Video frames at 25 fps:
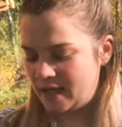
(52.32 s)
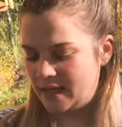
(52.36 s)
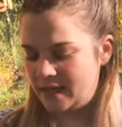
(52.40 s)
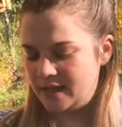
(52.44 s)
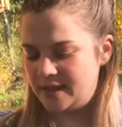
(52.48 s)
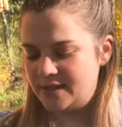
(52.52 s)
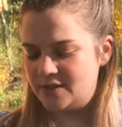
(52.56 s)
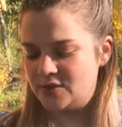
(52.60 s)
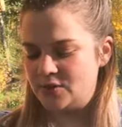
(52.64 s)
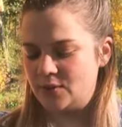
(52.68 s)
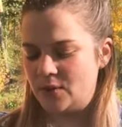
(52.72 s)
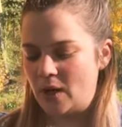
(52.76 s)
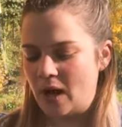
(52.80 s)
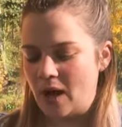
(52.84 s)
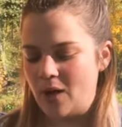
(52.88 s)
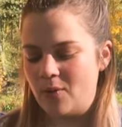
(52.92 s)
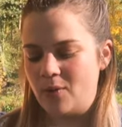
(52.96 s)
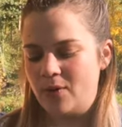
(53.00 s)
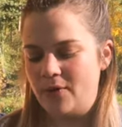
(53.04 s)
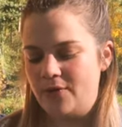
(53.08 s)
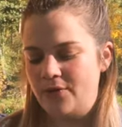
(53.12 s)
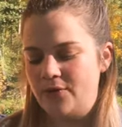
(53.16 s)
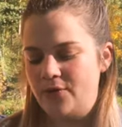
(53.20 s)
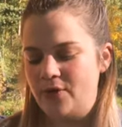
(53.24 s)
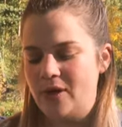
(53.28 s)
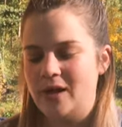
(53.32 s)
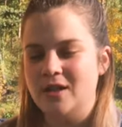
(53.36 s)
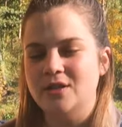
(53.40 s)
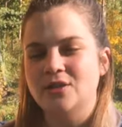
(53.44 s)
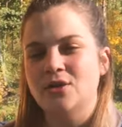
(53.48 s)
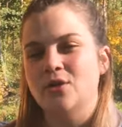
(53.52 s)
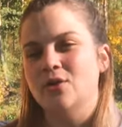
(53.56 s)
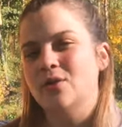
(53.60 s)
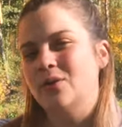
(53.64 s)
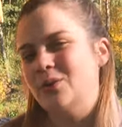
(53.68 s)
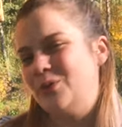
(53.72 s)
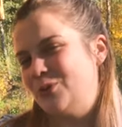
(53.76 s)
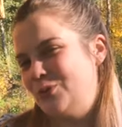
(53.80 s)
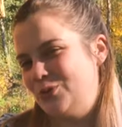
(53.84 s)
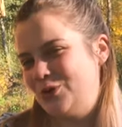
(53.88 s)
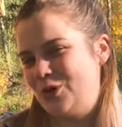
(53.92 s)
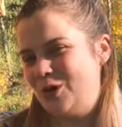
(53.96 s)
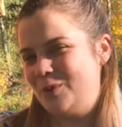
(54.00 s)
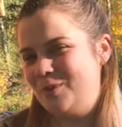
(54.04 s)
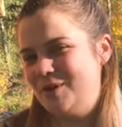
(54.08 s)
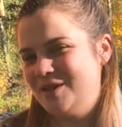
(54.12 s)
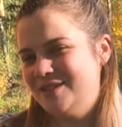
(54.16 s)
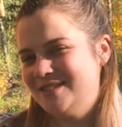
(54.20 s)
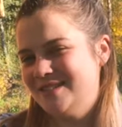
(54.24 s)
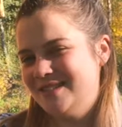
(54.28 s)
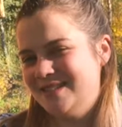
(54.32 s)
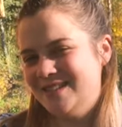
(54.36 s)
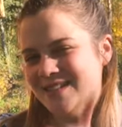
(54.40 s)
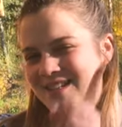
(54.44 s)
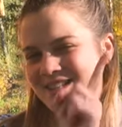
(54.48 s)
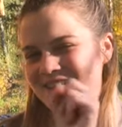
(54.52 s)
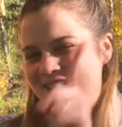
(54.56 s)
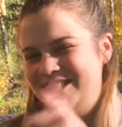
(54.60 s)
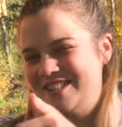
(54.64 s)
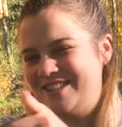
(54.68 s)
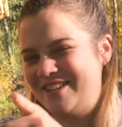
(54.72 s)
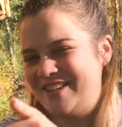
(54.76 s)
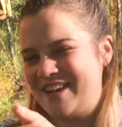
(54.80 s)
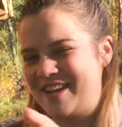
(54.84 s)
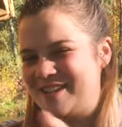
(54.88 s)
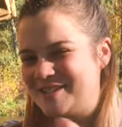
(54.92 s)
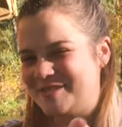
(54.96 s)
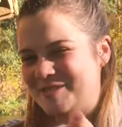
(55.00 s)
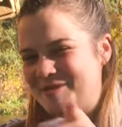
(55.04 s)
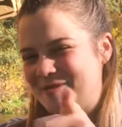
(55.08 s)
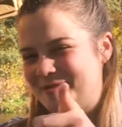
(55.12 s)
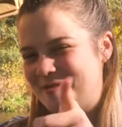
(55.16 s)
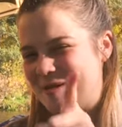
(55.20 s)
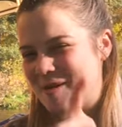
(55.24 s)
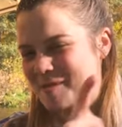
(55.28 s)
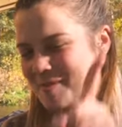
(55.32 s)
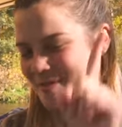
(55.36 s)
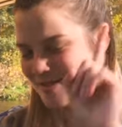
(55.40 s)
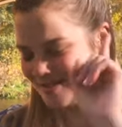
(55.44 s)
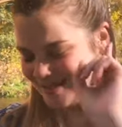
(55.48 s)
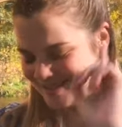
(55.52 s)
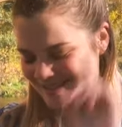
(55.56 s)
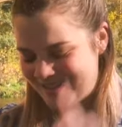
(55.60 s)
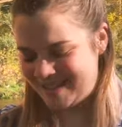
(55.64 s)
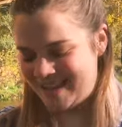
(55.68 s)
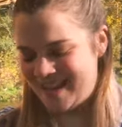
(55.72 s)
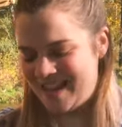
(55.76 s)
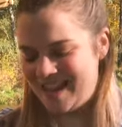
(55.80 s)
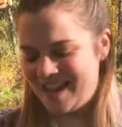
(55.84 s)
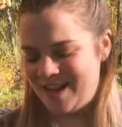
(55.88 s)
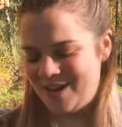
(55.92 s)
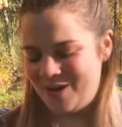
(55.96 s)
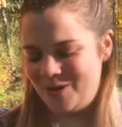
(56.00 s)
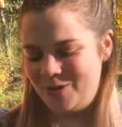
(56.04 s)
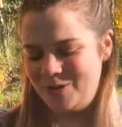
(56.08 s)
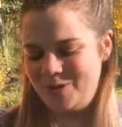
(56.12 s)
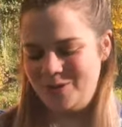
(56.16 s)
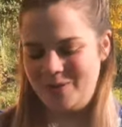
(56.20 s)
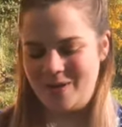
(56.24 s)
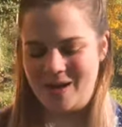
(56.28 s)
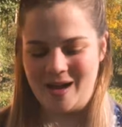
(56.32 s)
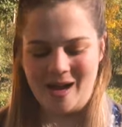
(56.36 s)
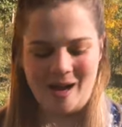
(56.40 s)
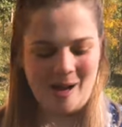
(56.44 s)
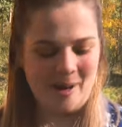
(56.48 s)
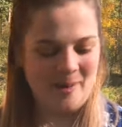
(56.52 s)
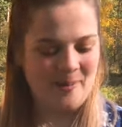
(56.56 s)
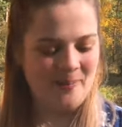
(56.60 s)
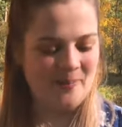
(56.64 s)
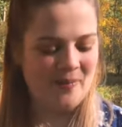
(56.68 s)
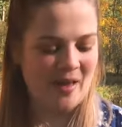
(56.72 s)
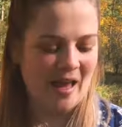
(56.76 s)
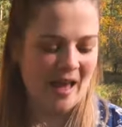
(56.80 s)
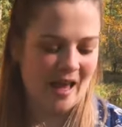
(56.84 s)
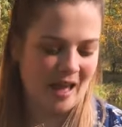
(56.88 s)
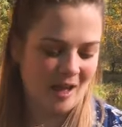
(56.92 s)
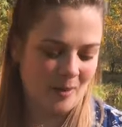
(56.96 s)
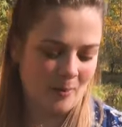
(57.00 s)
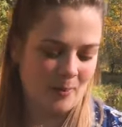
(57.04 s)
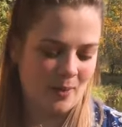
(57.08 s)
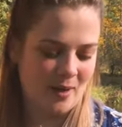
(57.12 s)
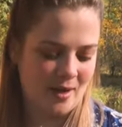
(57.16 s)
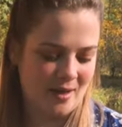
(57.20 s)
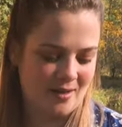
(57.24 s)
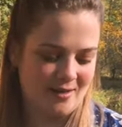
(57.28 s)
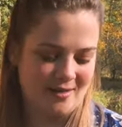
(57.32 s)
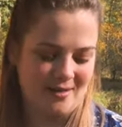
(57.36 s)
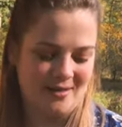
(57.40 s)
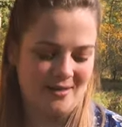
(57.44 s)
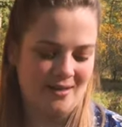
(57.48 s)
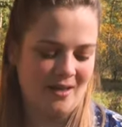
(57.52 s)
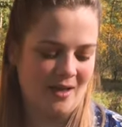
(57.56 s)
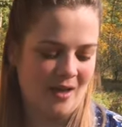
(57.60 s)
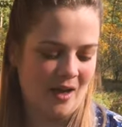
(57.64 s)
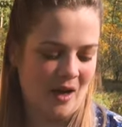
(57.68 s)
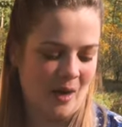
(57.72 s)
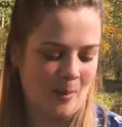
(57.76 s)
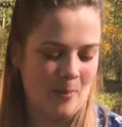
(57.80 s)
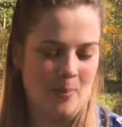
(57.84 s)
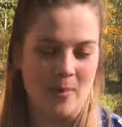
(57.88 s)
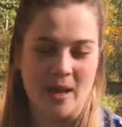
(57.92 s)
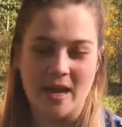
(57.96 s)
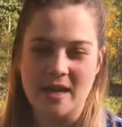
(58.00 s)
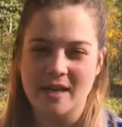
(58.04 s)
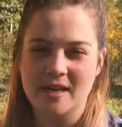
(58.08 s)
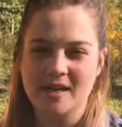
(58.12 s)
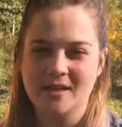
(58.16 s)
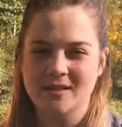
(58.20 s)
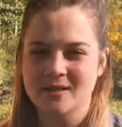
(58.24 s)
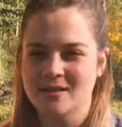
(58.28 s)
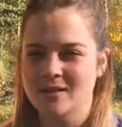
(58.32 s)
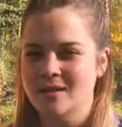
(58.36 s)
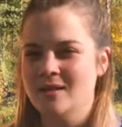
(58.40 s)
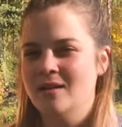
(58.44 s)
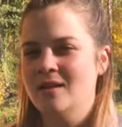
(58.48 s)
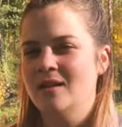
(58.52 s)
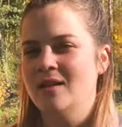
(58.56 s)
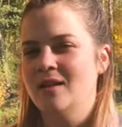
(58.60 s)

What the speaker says: It's our friend Robert, shout out to Robert, who helped us made it.